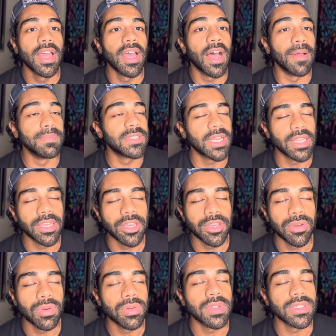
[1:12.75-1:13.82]
I'm telling
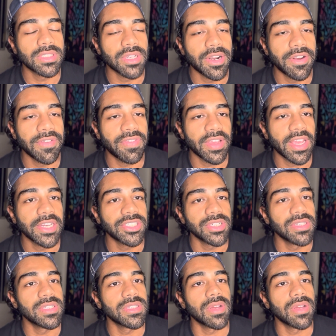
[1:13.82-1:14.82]
you, certifications